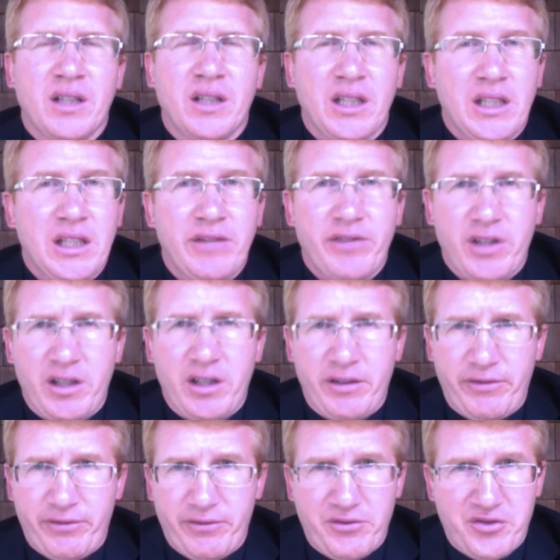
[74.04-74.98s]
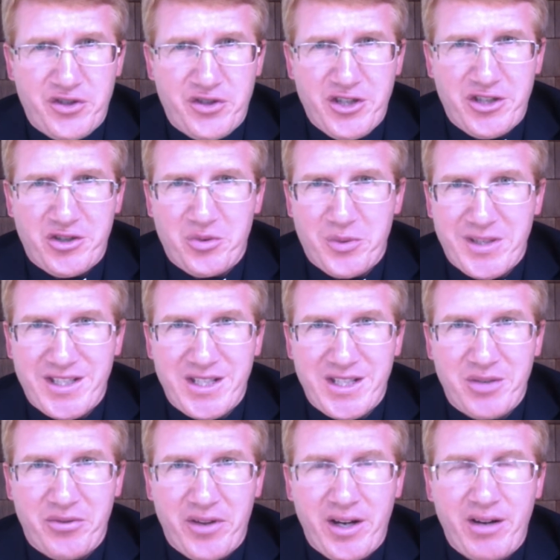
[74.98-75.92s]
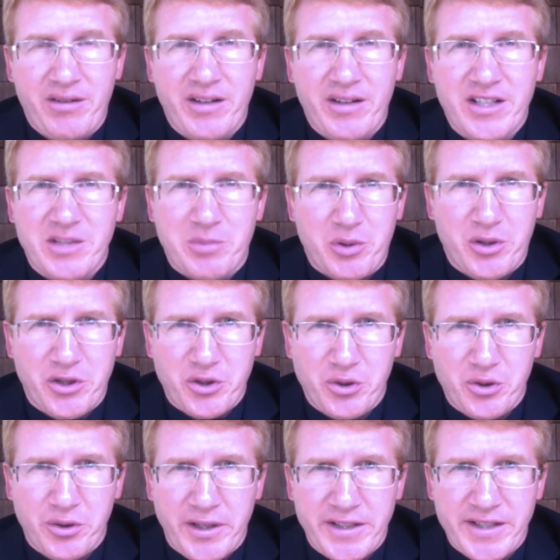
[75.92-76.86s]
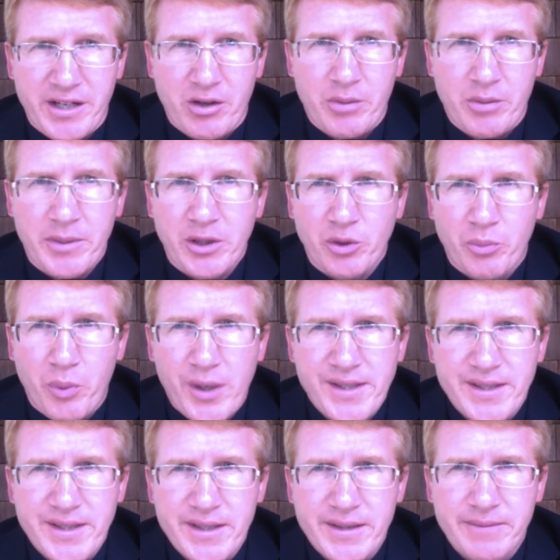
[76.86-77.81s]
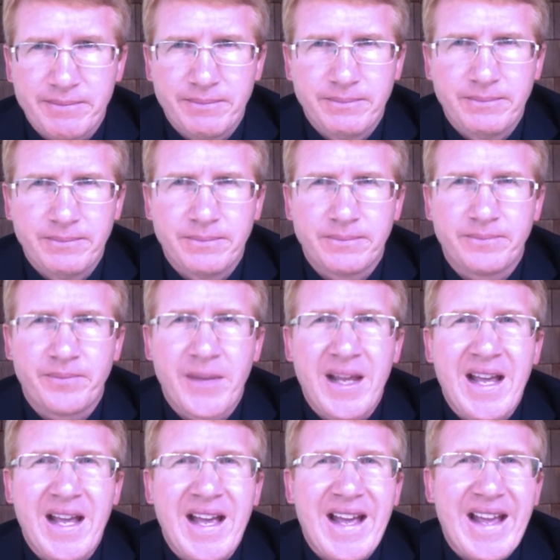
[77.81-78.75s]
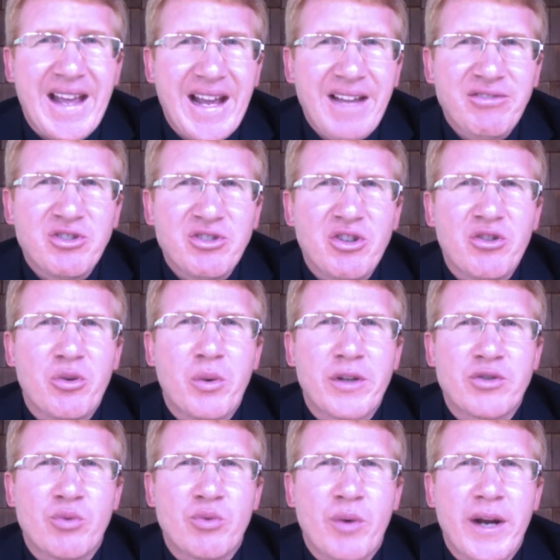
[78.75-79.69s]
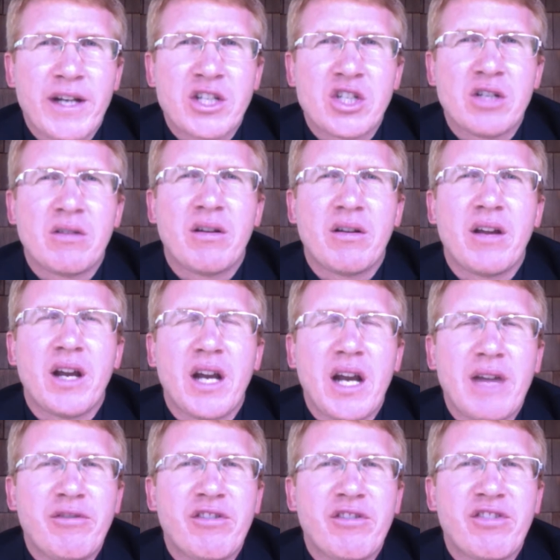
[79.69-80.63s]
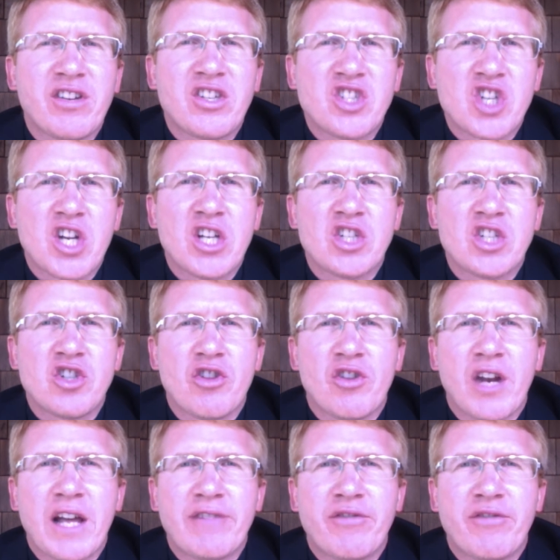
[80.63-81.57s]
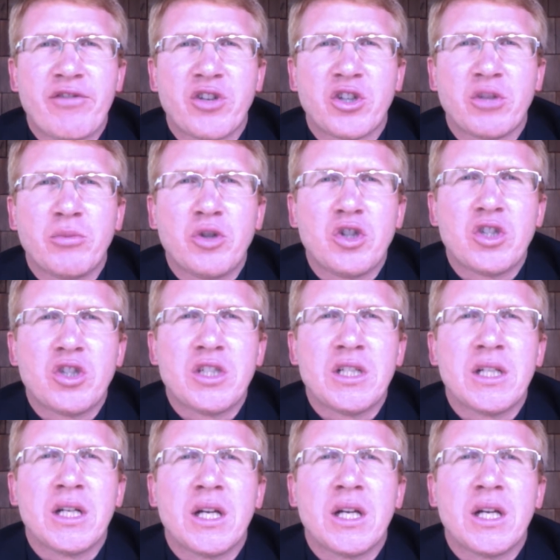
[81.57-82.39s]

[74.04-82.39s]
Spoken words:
even if Jesus was still there in a spiritual and sacramental presence. After the resurrection, everything changed in the life of the community